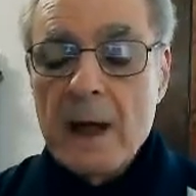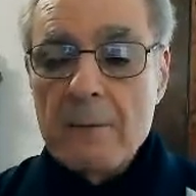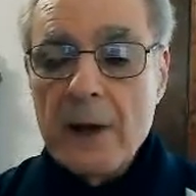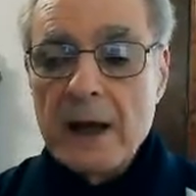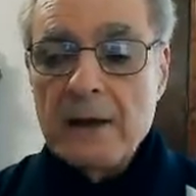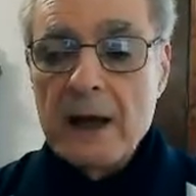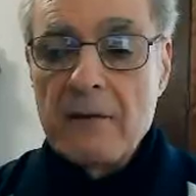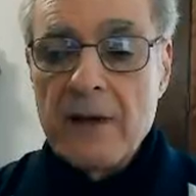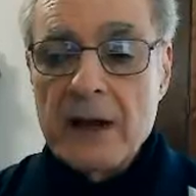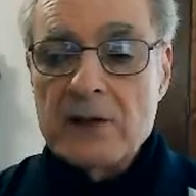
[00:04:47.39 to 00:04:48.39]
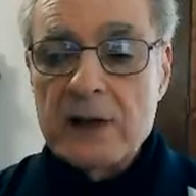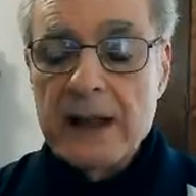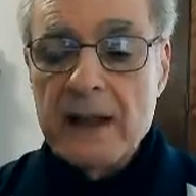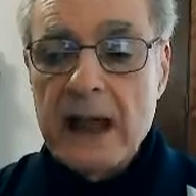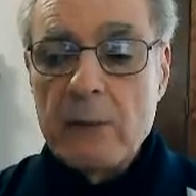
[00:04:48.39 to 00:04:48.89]
but
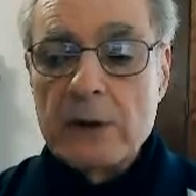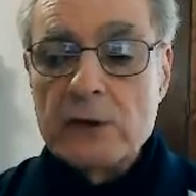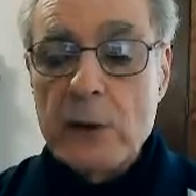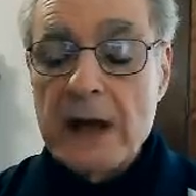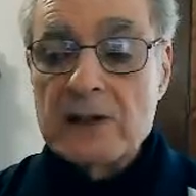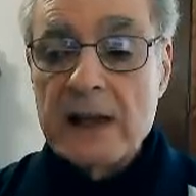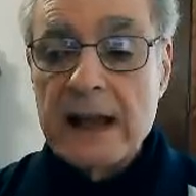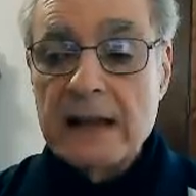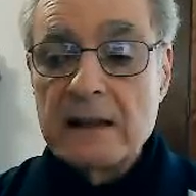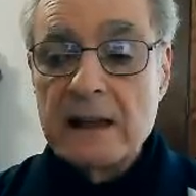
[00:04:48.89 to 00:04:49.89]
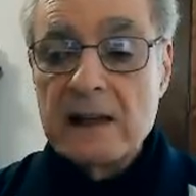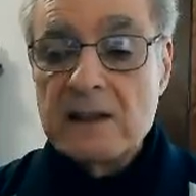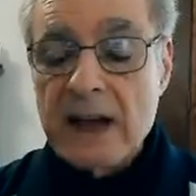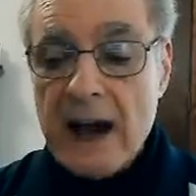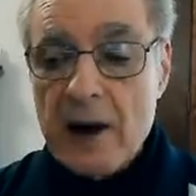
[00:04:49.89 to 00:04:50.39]
eventually they would translate the
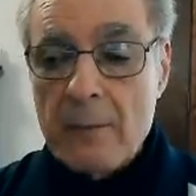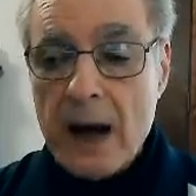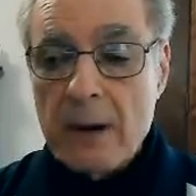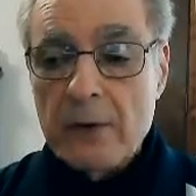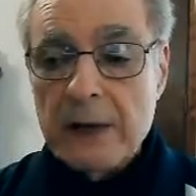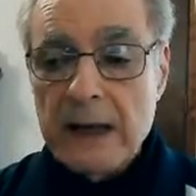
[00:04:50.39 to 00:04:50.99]
entire Bible.